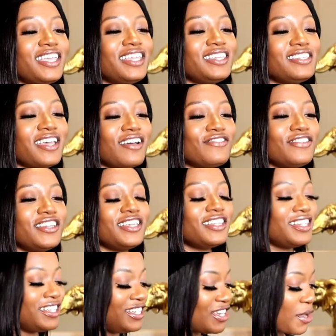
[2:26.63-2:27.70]
can
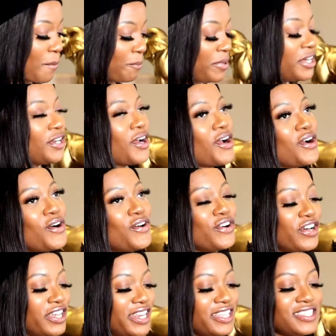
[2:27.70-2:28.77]
definitely put her
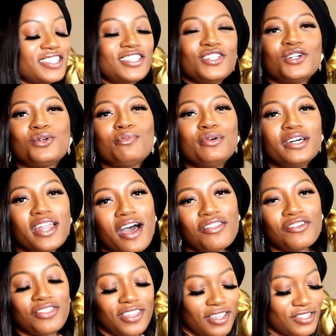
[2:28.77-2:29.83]
on and still put
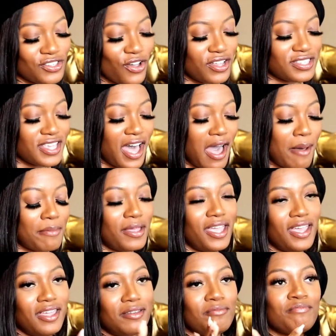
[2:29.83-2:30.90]
other things on top
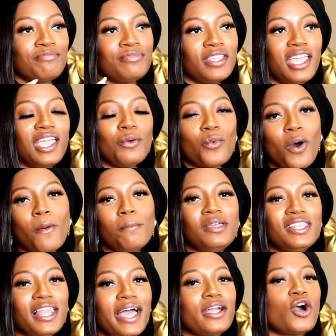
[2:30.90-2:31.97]
and it won't
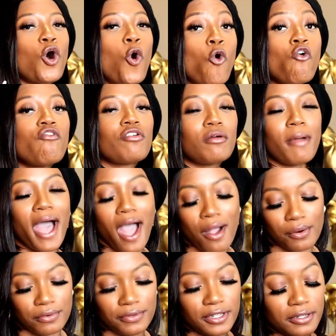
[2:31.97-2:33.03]
be like
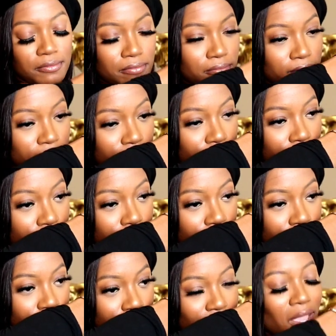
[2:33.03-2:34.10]
overpowering.
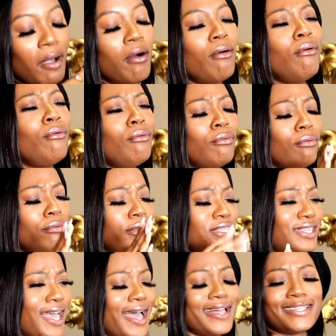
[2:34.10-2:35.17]
Oh,
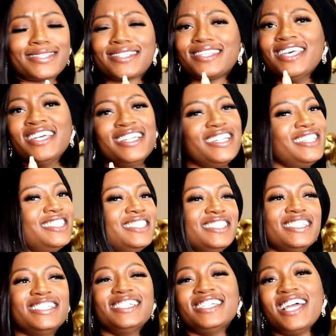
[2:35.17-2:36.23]
yes.
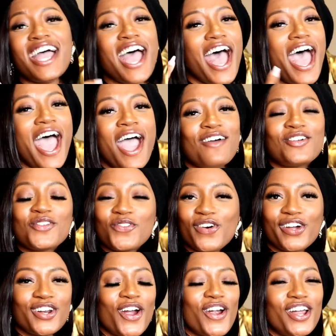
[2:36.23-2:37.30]
I haven't
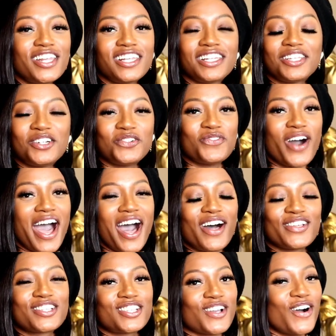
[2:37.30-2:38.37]
worn her in a little
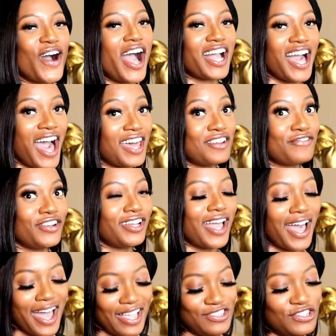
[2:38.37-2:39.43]
while, so I kind of
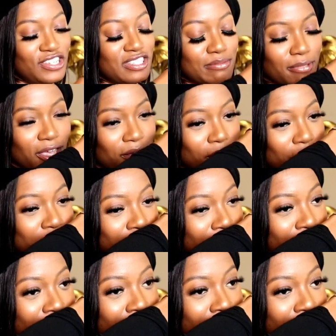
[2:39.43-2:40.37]
forgot how she smelled.